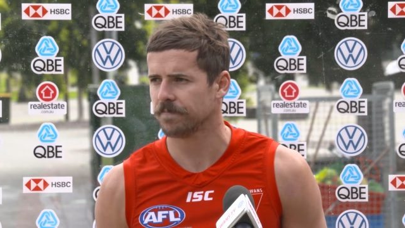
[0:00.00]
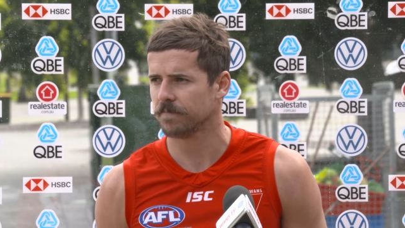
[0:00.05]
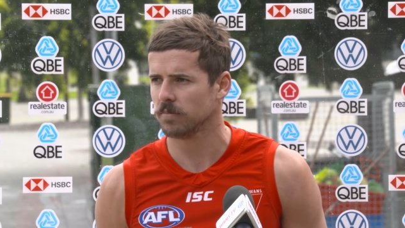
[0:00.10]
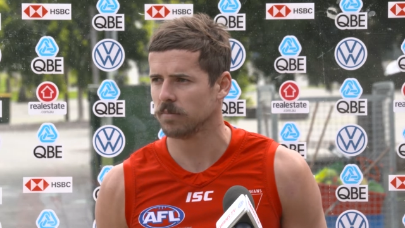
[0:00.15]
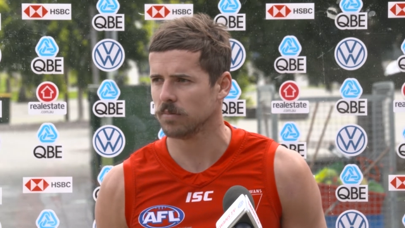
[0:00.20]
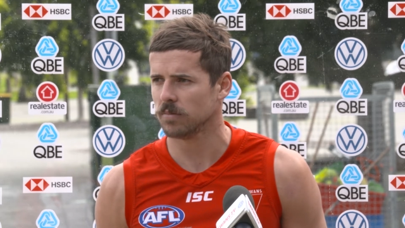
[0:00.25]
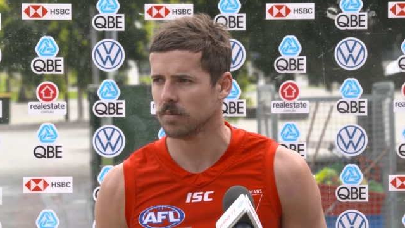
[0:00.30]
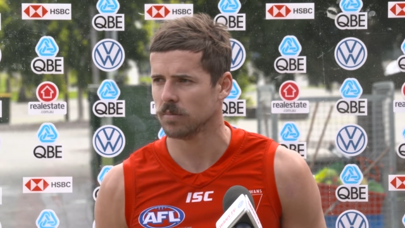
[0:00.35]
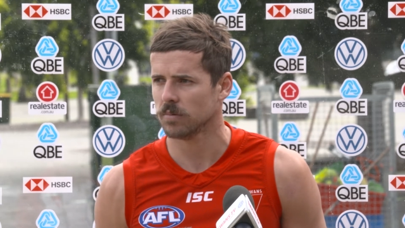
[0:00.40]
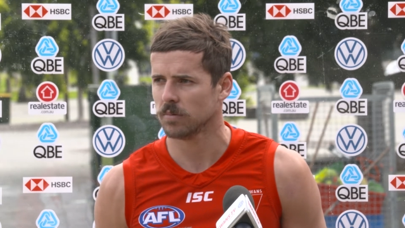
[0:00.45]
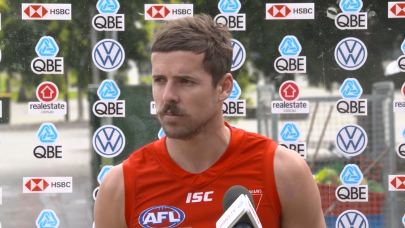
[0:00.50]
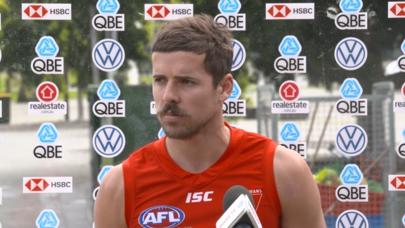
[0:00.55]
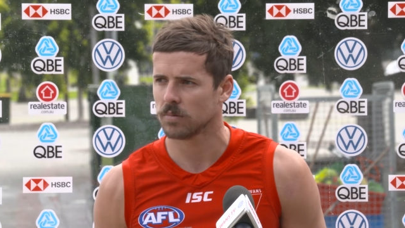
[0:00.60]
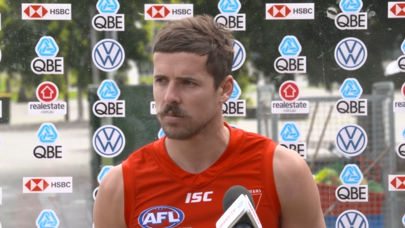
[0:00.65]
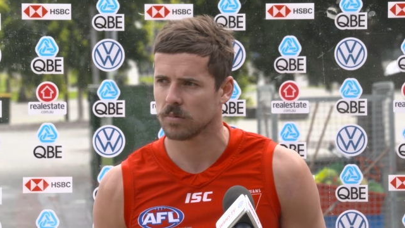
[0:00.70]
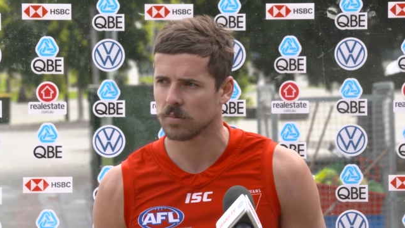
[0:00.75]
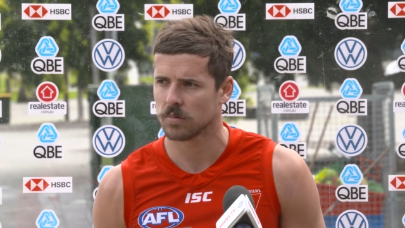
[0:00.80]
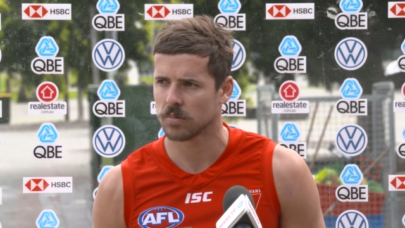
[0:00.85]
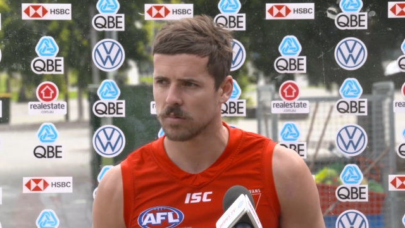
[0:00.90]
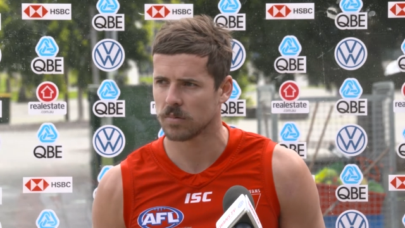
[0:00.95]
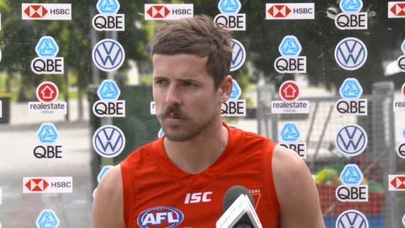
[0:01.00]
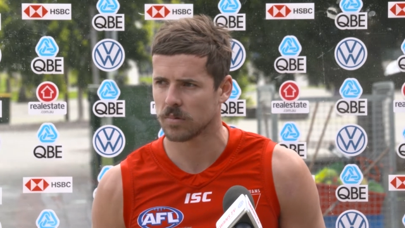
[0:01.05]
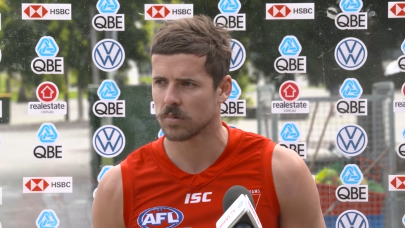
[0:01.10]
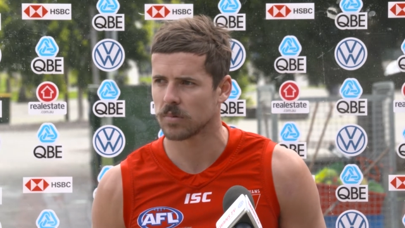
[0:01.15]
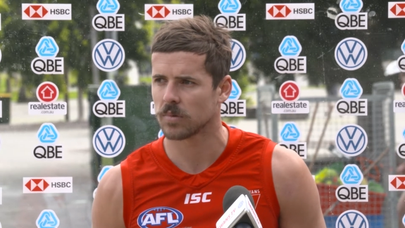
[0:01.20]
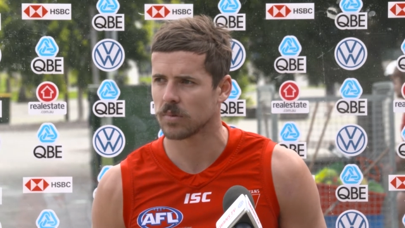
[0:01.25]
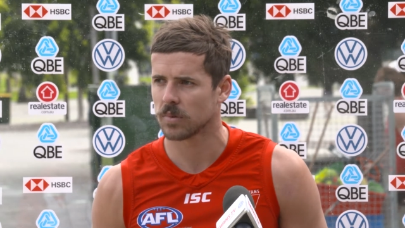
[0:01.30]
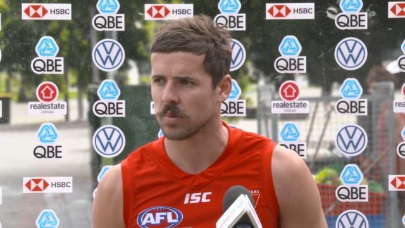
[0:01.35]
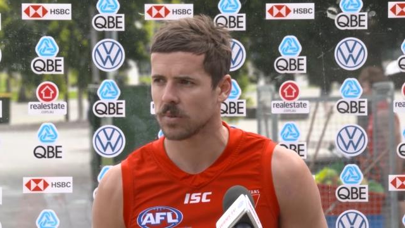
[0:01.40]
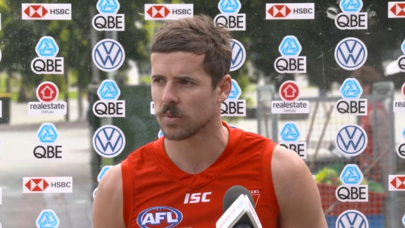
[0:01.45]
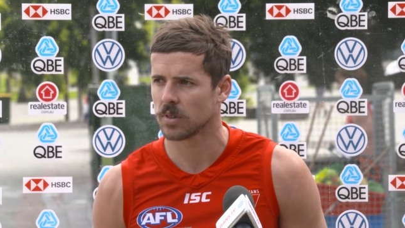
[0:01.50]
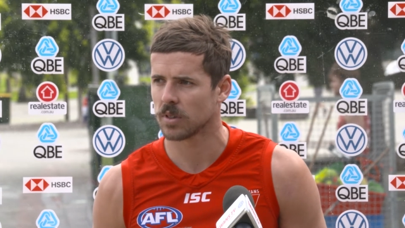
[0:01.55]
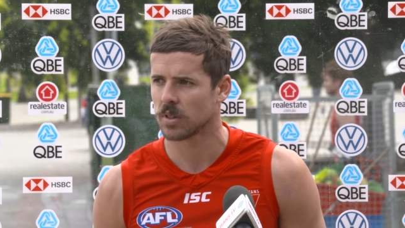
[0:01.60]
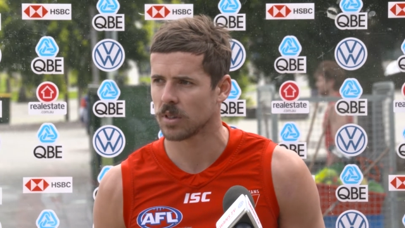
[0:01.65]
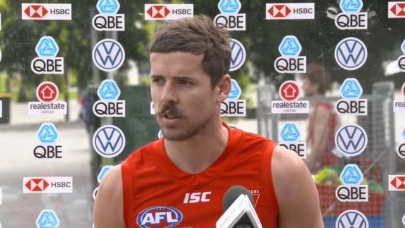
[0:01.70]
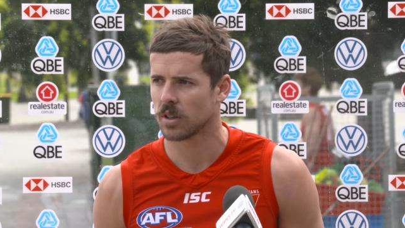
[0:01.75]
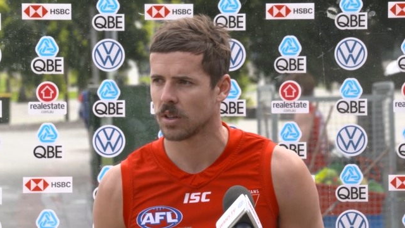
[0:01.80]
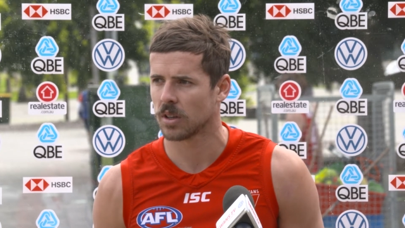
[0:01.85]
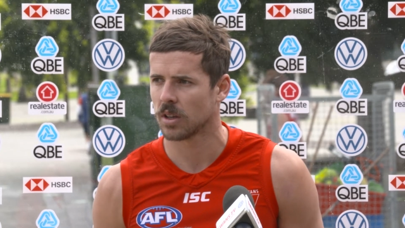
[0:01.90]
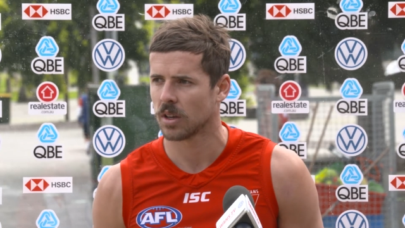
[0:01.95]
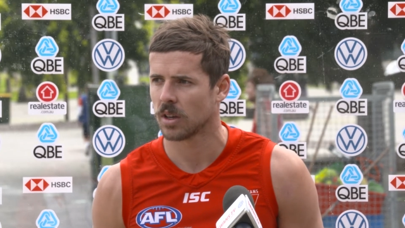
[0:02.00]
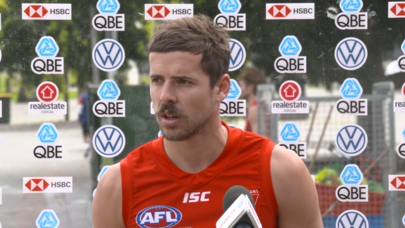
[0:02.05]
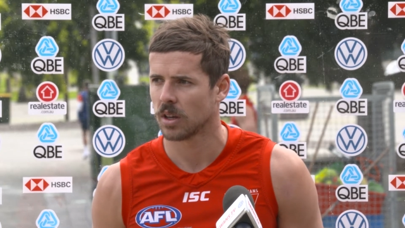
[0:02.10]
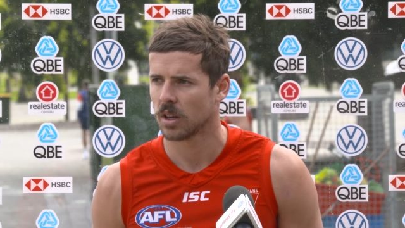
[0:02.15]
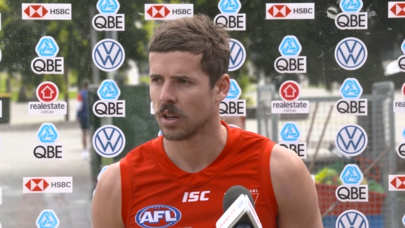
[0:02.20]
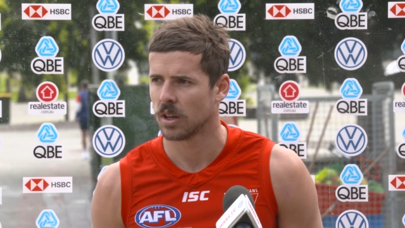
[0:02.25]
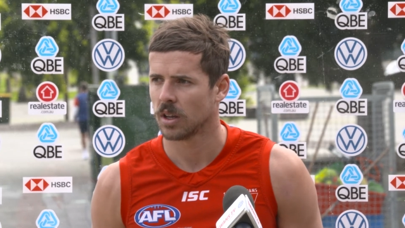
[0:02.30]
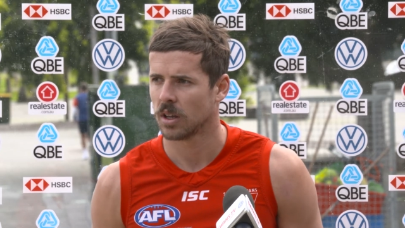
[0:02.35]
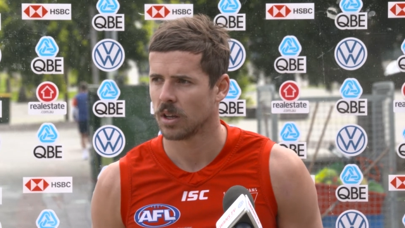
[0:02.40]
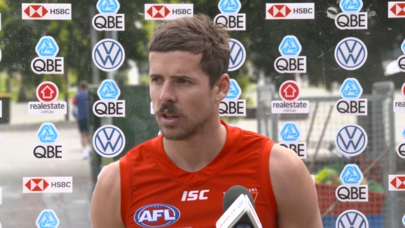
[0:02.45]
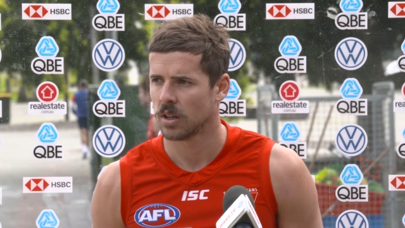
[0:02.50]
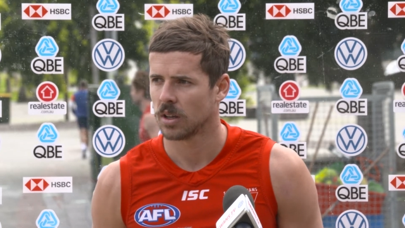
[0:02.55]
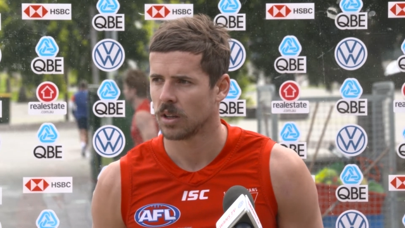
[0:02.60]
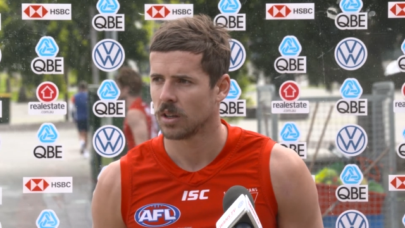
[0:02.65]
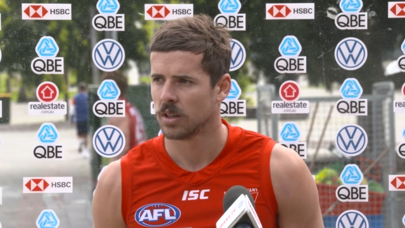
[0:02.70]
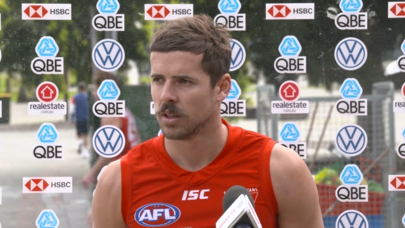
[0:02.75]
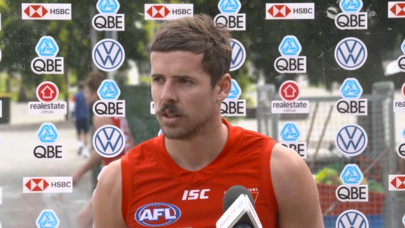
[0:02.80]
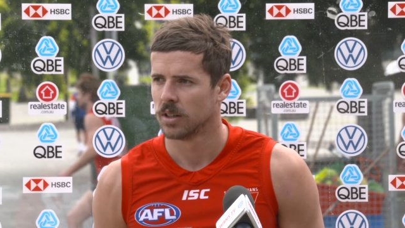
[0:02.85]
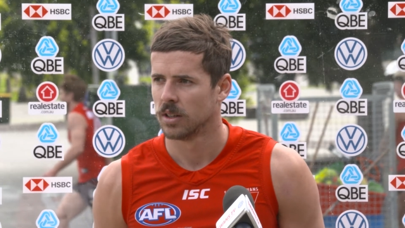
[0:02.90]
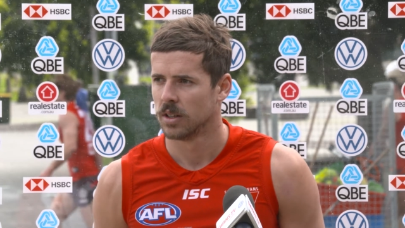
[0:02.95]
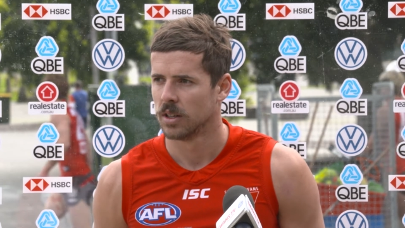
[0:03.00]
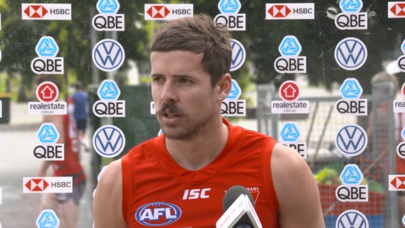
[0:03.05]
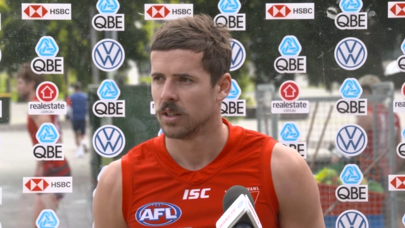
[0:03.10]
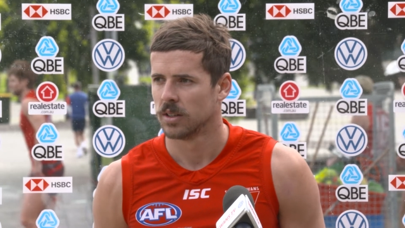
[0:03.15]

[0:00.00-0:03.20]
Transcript: [no speech]